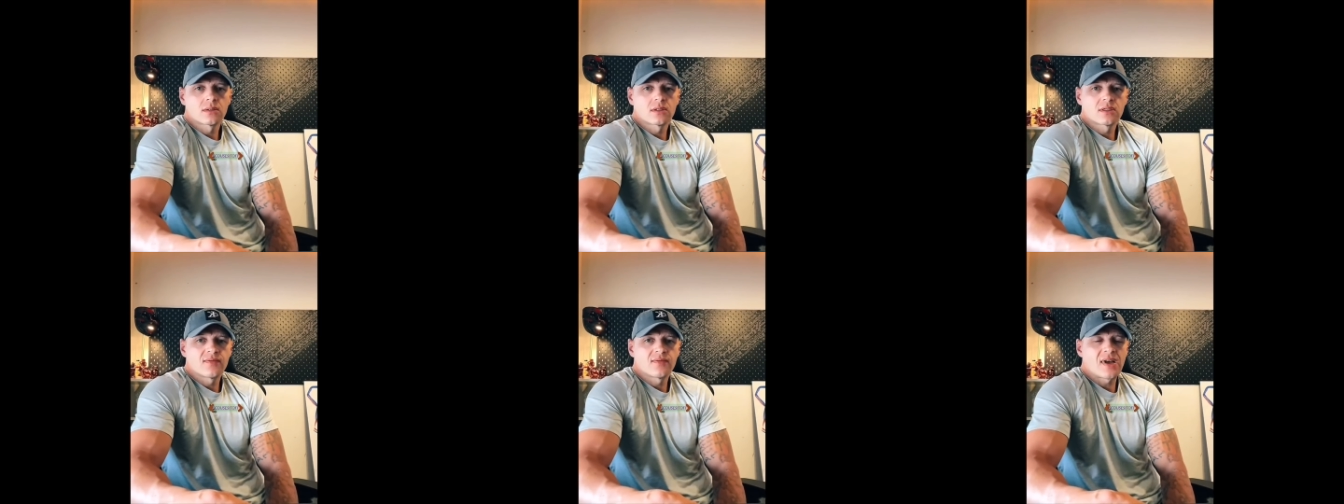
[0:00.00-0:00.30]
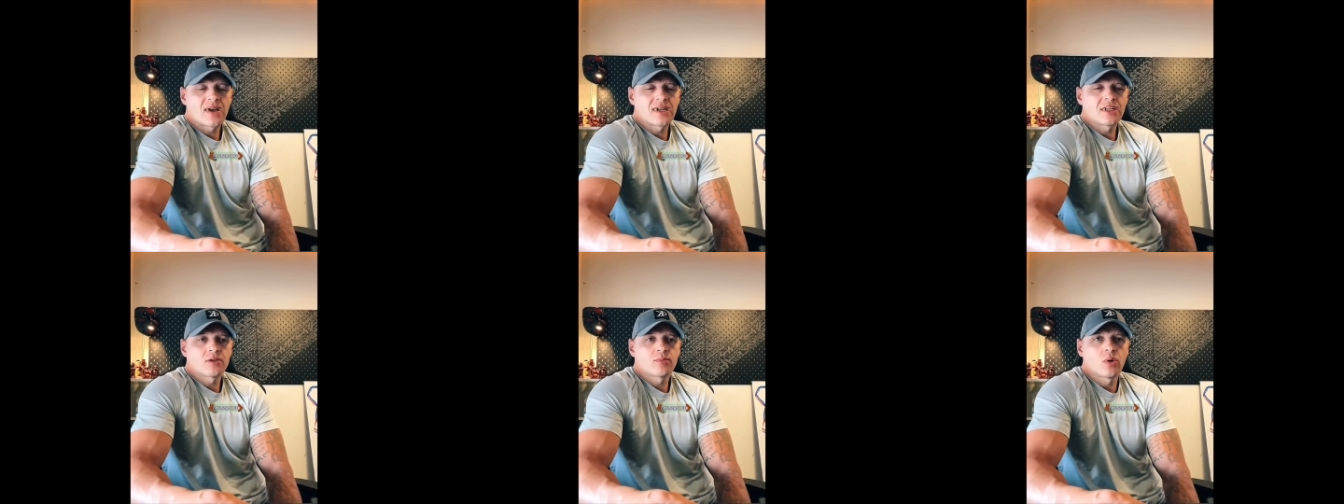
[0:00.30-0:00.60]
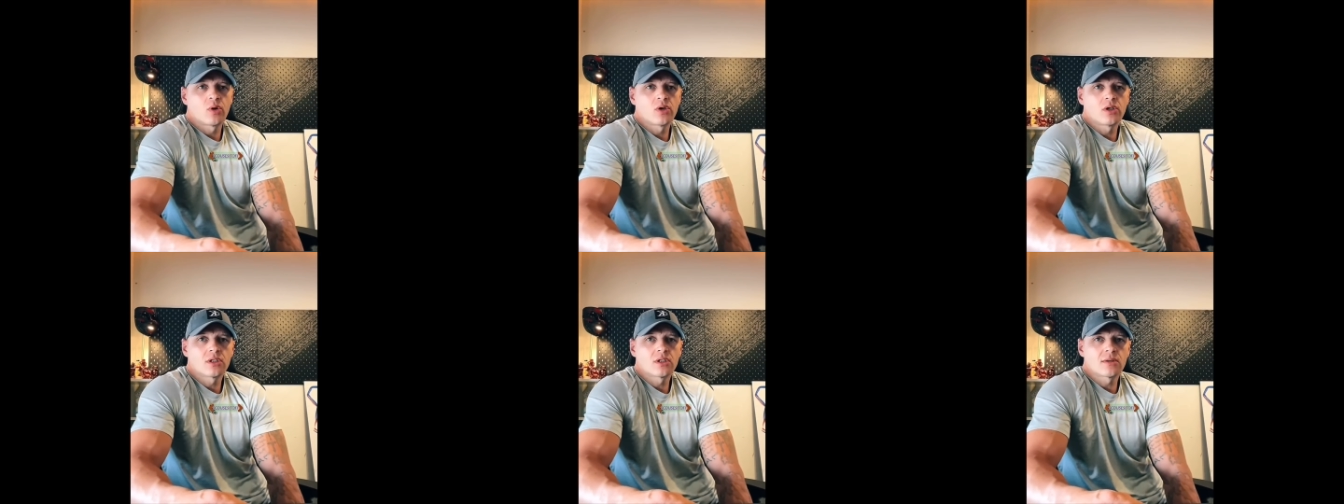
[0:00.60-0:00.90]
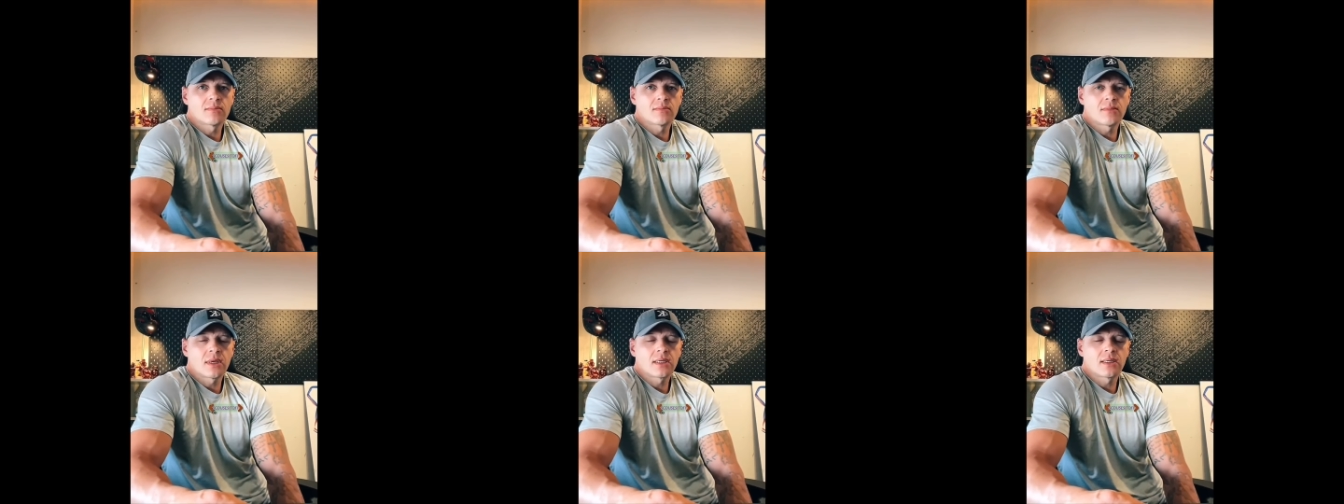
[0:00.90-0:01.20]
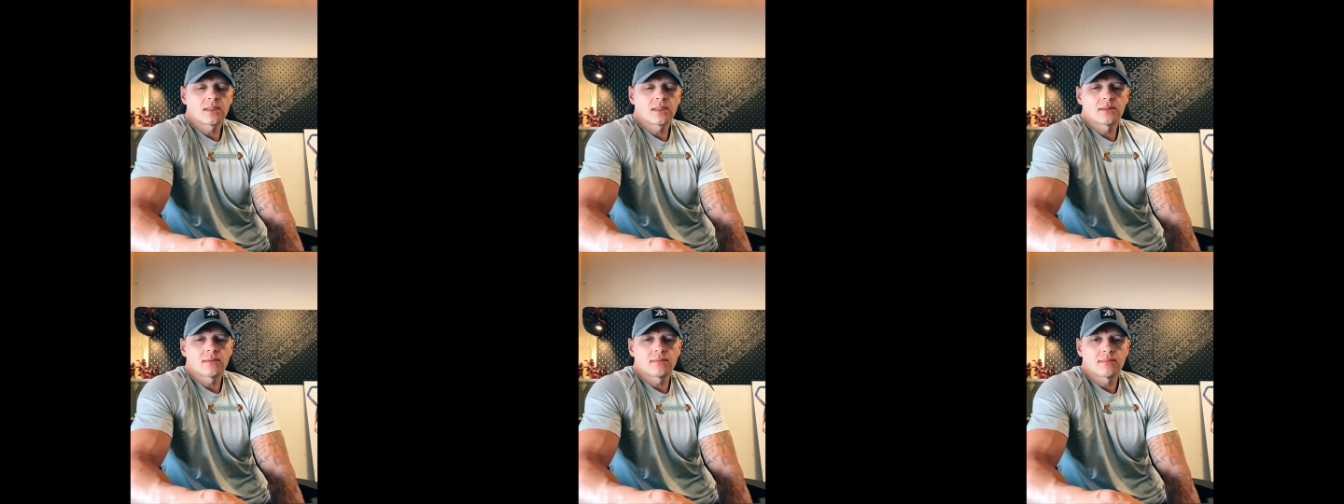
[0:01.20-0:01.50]
It's a valid point I'm
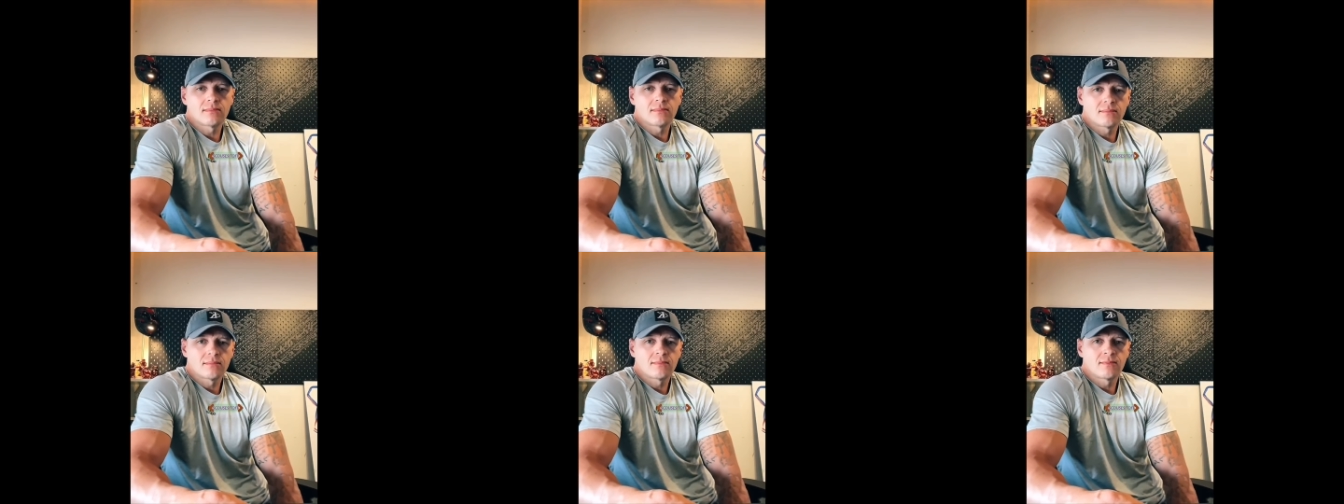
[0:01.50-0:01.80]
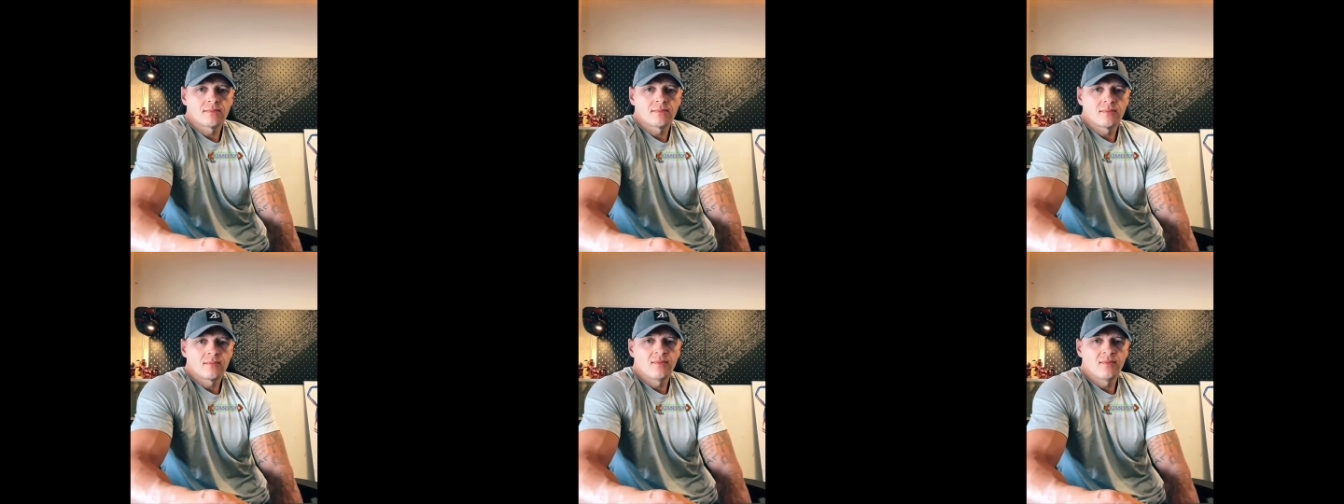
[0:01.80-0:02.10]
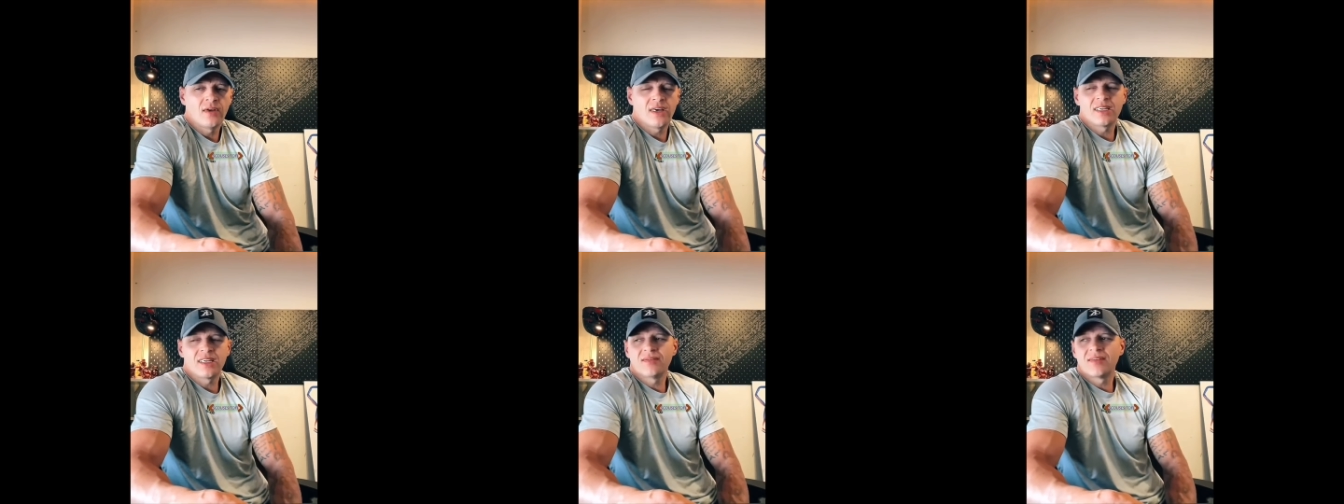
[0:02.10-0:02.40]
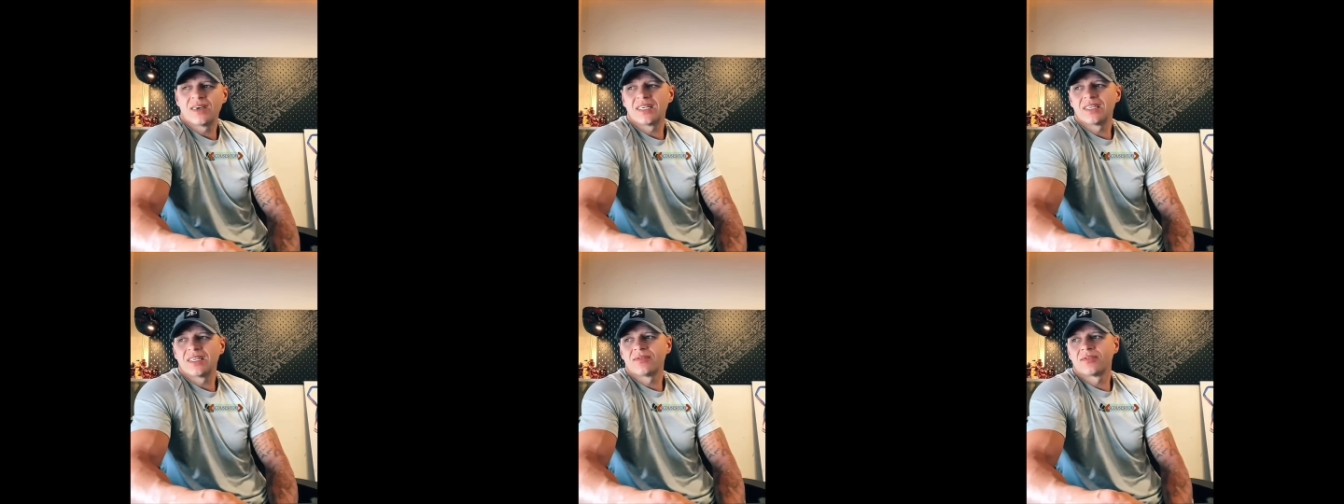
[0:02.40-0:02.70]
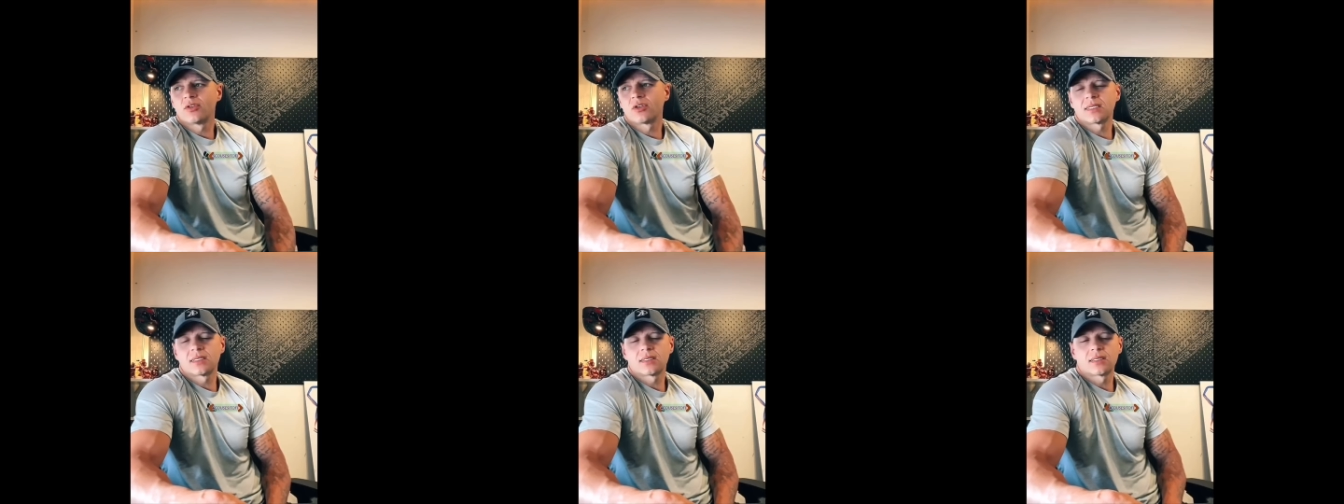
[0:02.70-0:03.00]
making. Very, very
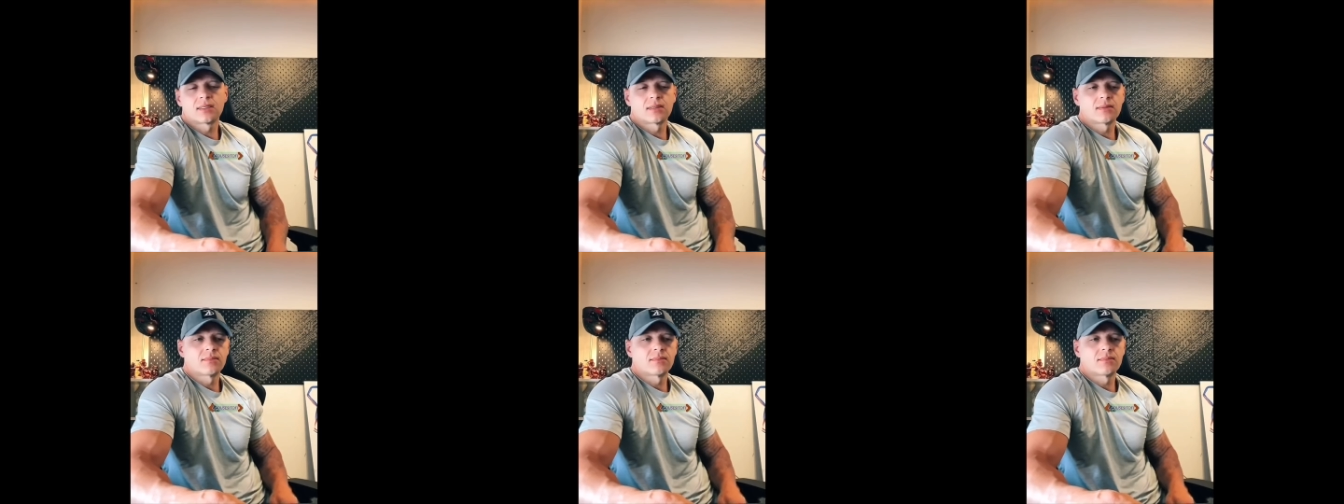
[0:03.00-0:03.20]
valid.